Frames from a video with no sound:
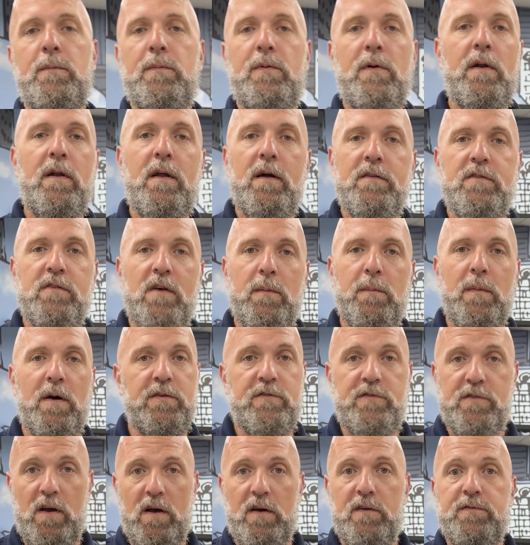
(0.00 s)
printheads on my
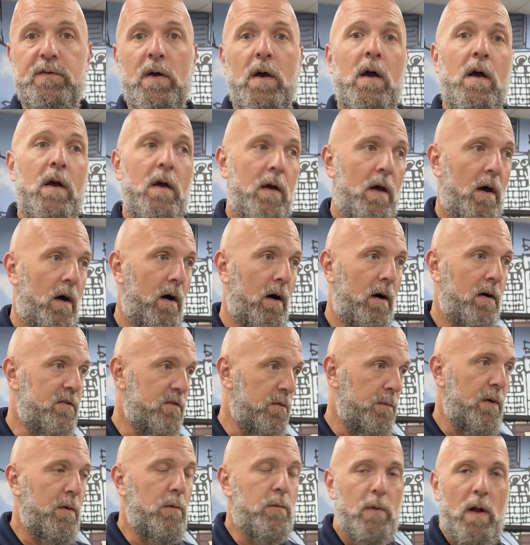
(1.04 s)
shelf
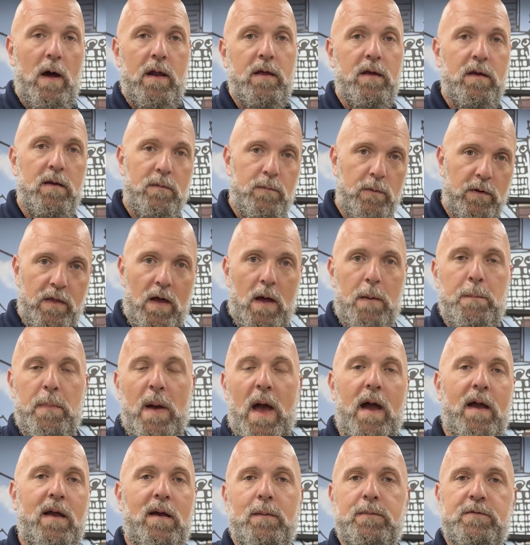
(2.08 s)
to be ready with that
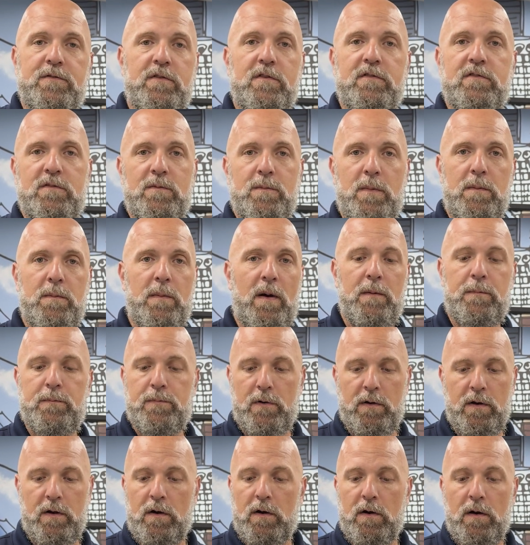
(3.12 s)
backup system in my
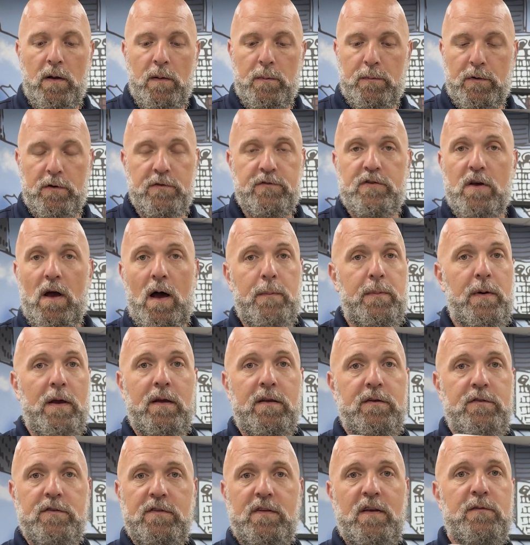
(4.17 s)
print shop. I
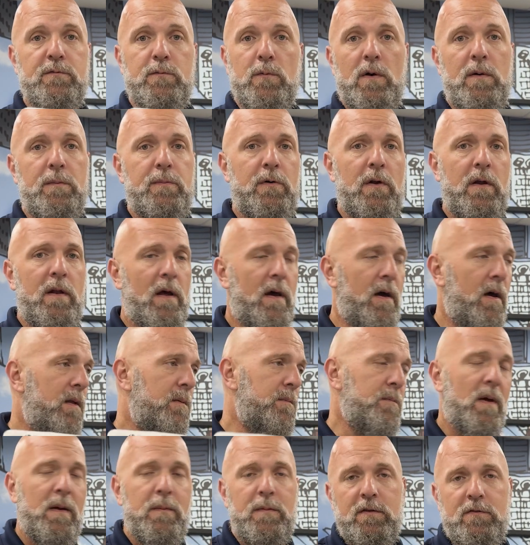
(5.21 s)
can just have one printhead,
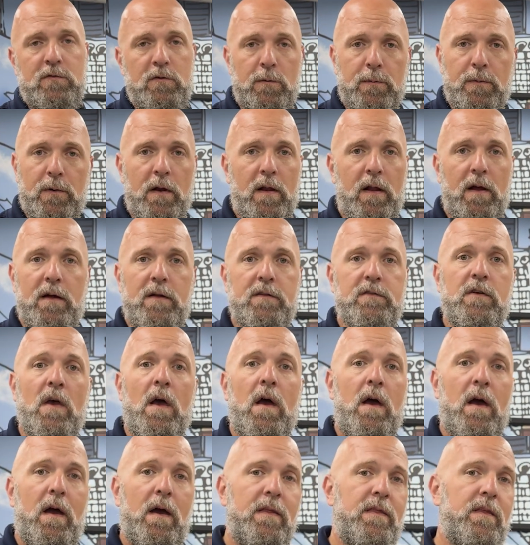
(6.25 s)
maybe two printheads,
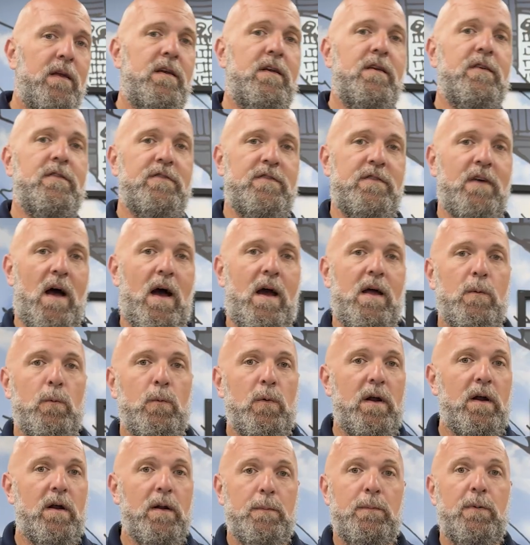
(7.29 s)
and then decide
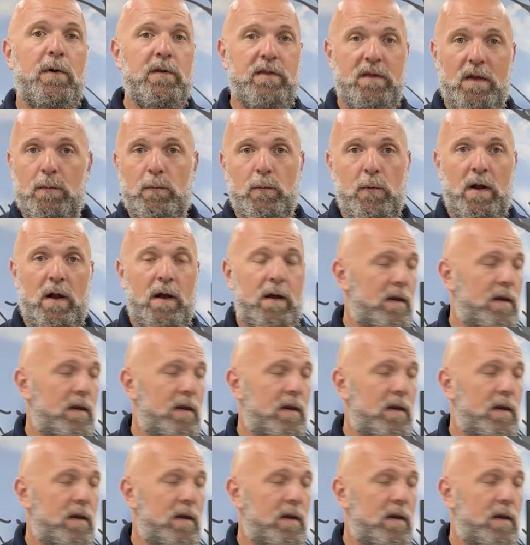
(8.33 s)
where to put them when I